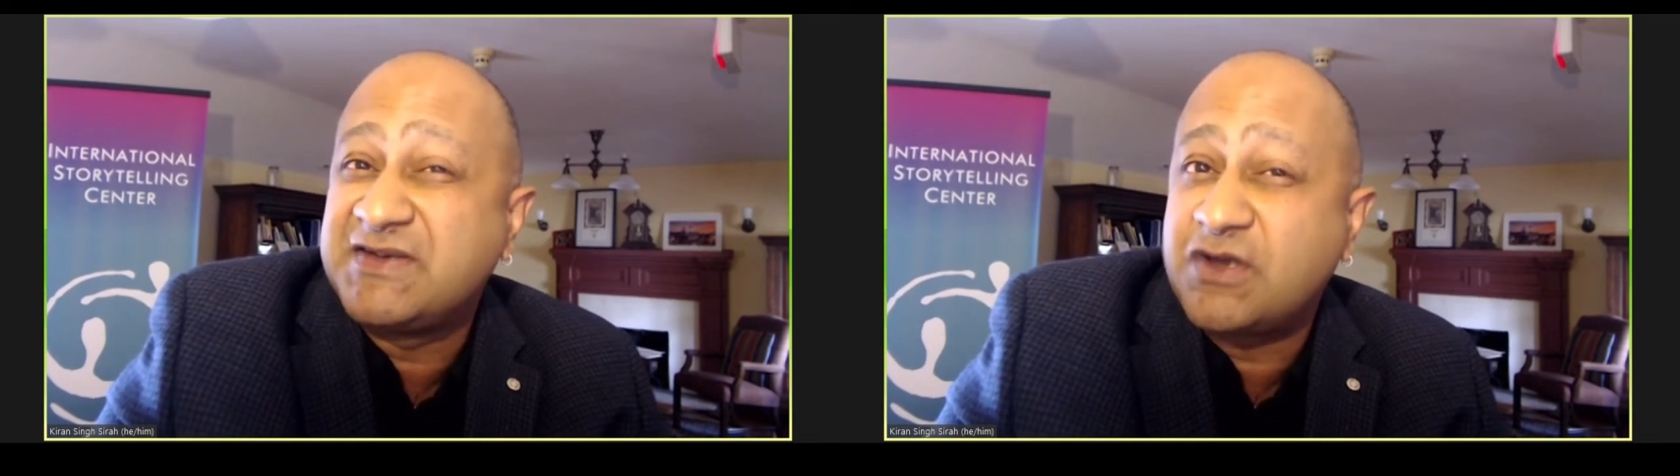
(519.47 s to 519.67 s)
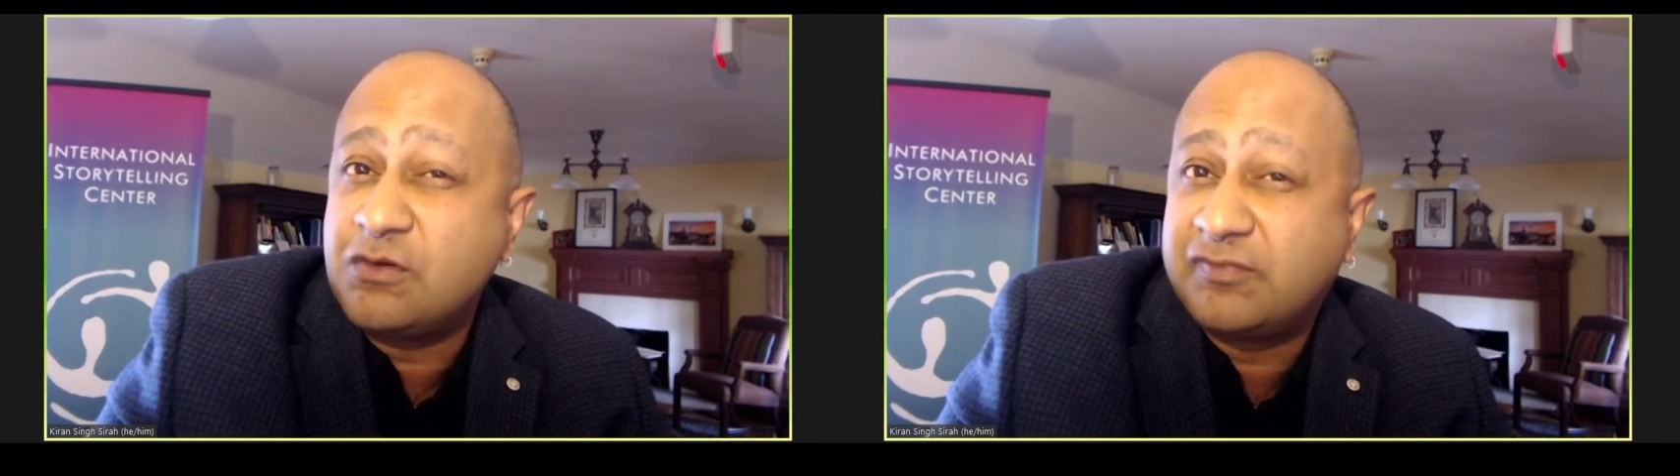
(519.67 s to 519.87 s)

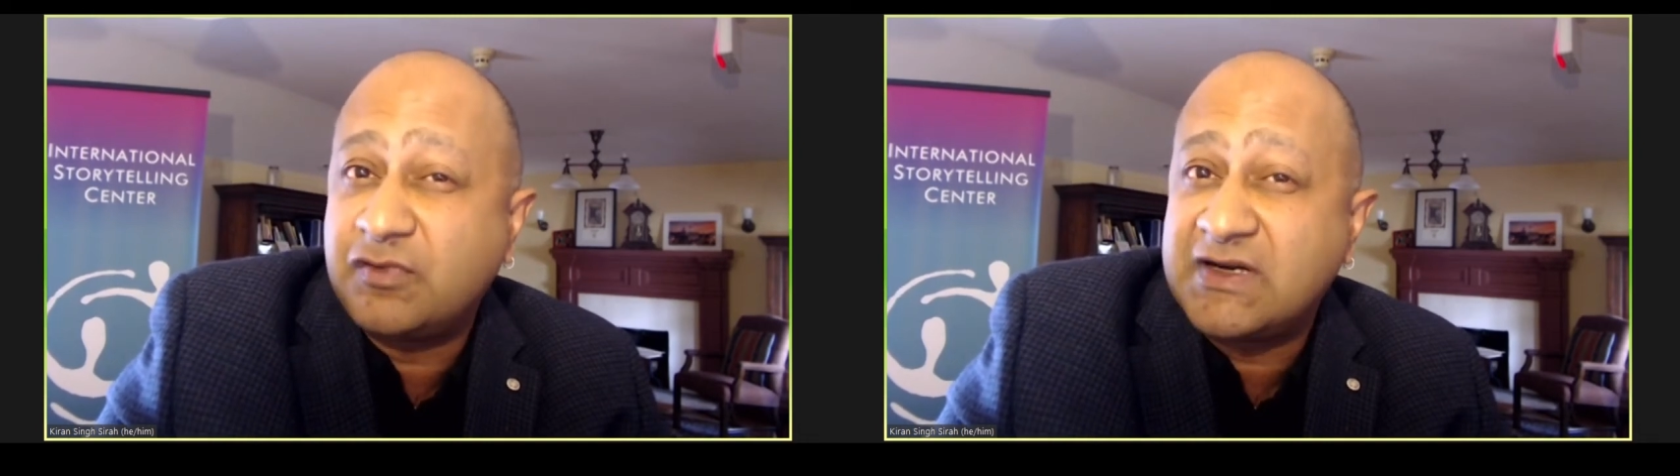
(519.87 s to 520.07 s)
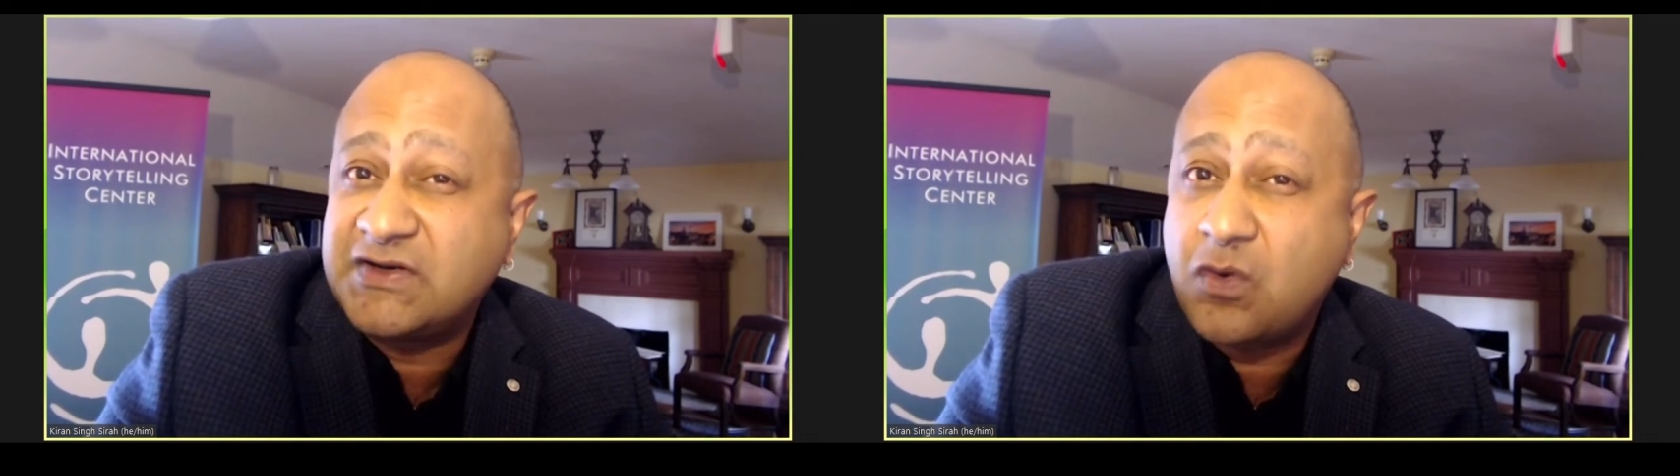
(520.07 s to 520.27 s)
so
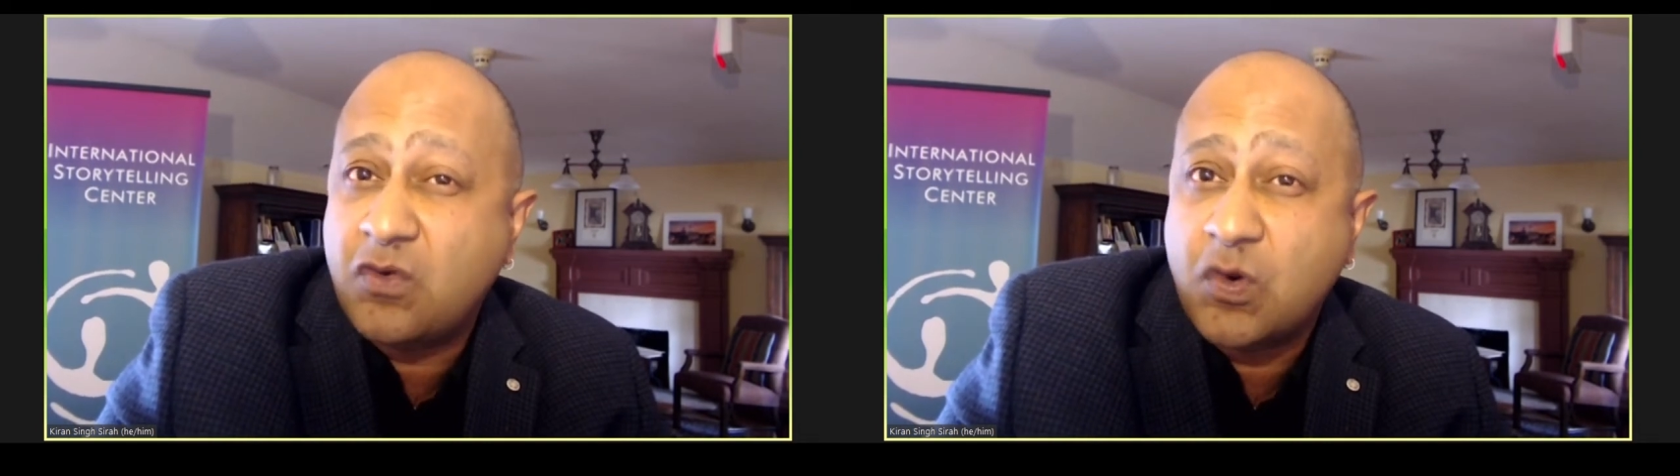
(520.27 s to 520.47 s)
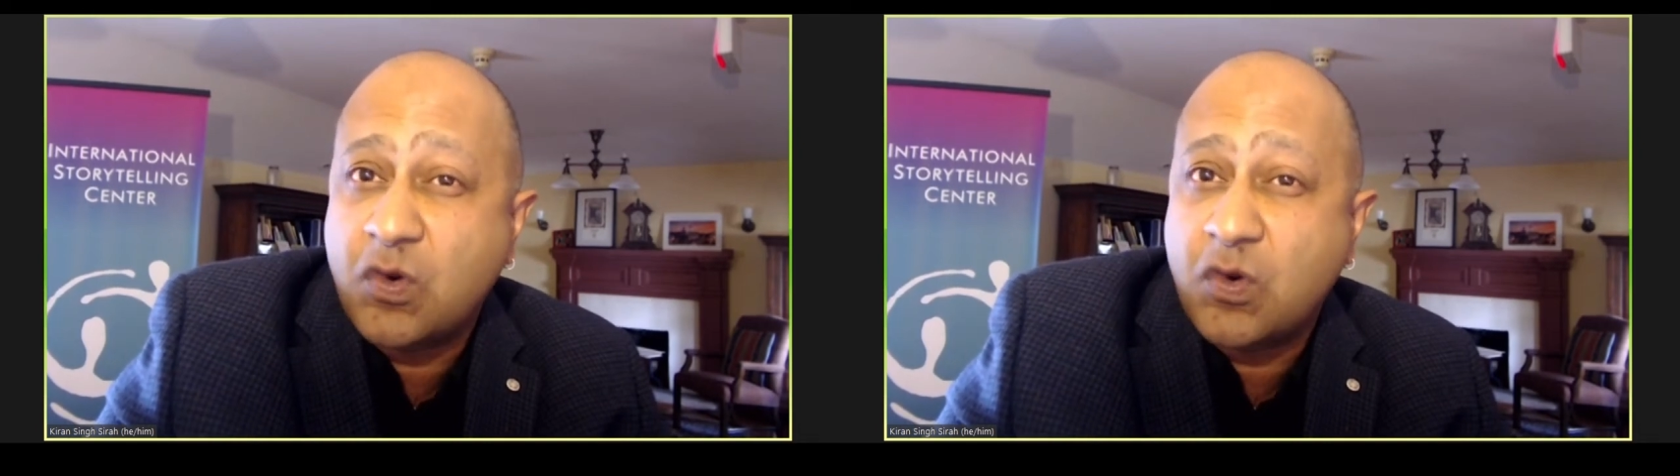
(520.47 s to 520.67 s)
brutally torn
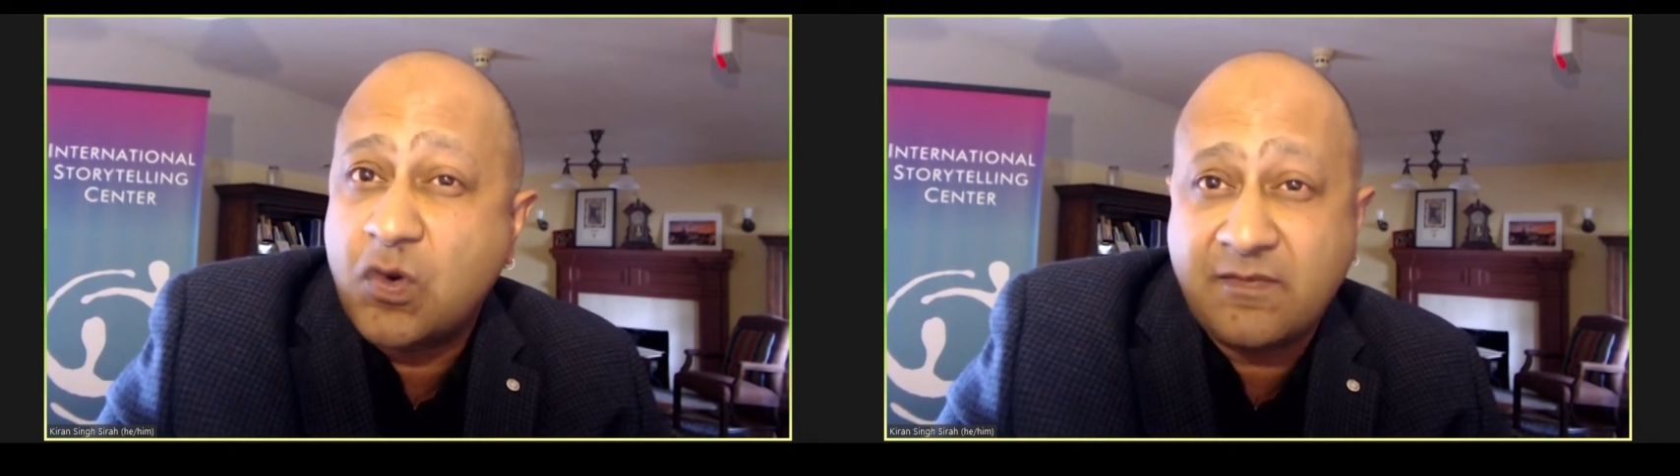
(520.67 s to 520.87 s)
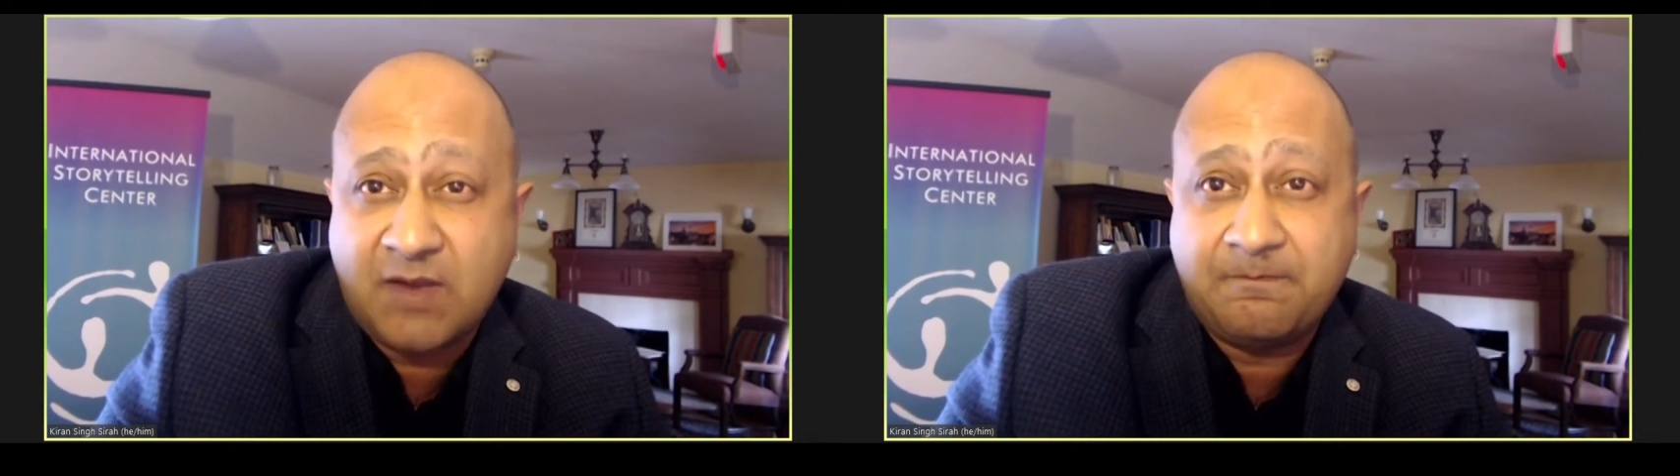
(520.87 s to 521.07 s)
away
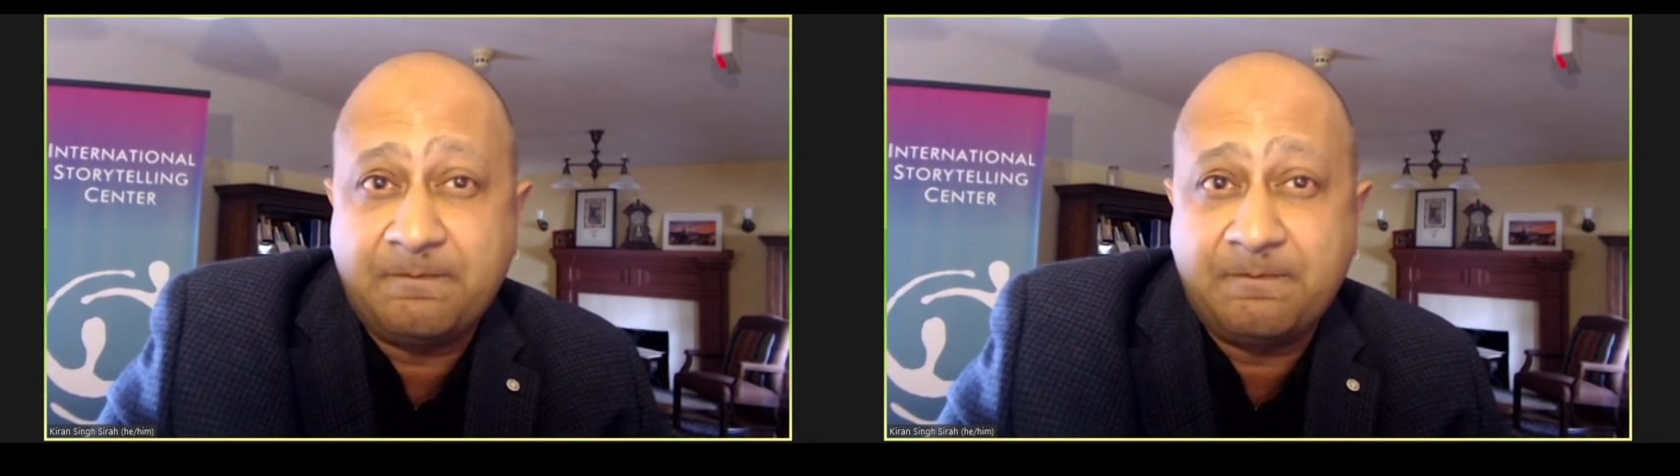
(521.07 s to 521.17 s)
from them.